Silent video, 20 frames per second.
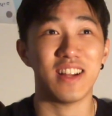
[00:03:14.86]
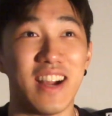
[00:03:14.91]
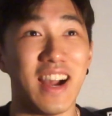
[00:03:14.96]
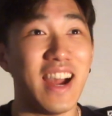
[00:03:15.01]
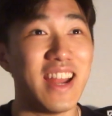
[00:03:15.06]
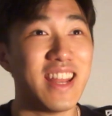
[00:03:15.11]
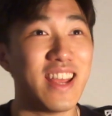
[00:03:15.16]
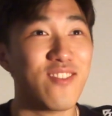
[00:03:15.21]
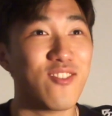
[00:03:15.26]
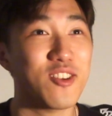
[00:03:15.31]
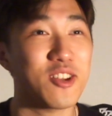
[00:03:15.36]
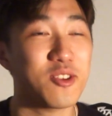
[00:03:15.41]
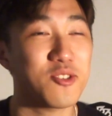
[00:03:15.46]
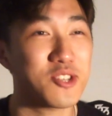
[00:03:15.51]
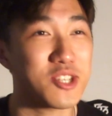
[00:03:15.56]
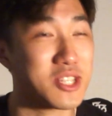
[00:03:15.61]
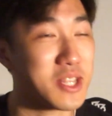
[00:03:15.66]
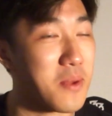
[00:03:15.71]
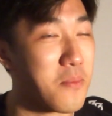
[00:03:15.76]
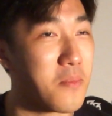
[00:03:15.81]
I never knew
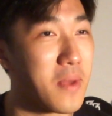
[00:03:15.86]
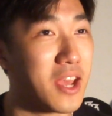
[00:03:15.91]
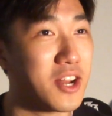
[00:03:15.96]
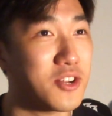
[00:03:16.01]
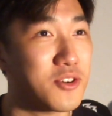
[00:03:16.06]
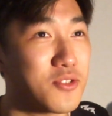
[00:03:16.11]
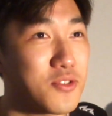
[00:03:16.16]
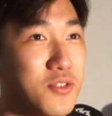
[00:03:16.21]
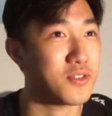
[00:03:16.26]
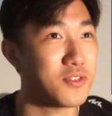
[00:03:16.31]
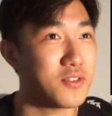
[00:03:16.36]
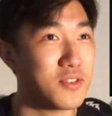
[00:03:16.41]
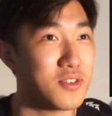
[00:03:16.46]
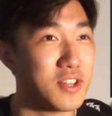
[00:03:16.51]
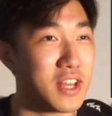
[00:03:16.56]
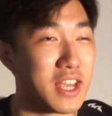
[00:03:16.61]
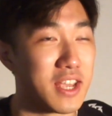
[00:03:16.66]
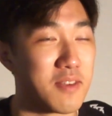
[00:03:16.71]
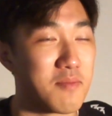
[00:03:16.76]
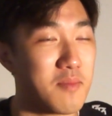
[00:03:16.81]
she did metal
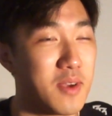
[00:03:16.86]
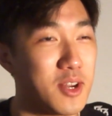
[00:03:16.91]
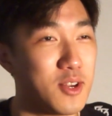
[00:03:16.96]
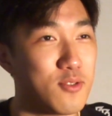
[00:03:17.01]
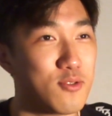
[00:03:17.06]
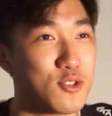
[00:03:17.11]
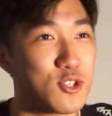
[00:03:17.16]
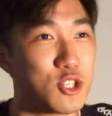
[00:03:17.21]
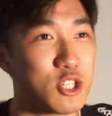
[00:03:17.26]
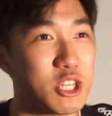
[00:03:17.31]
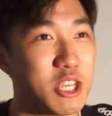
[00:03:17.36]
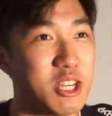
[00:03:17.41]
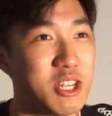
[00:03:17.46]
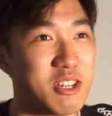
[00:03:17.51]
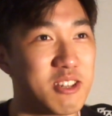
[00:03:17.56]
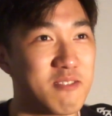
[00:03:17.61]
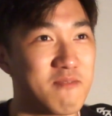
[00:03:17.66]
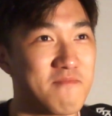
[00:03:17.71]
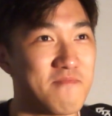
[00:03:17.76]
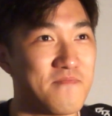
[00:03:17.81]
shit.
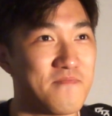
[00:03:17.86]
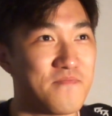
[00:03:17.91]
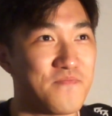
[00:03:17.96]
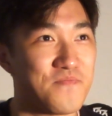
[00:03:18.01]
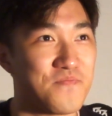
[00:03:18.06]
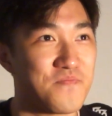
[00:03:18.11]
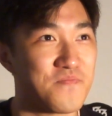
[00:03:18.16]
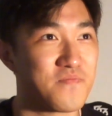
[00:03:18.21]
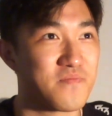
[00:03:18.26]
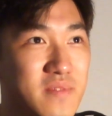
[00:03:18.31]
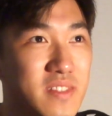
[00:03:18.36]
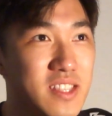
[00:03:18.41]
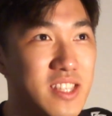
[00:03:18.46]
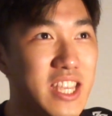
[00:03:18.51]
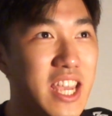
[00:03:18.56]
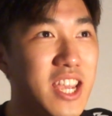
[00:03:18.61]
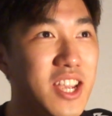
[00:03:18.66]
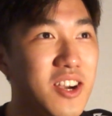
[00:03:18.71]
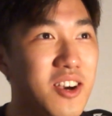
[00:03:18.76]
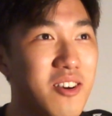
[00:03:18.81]

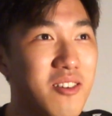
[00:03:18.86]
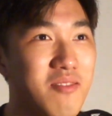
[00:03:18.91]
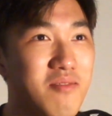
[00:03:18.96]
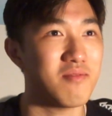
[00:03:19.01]
Taeyeon.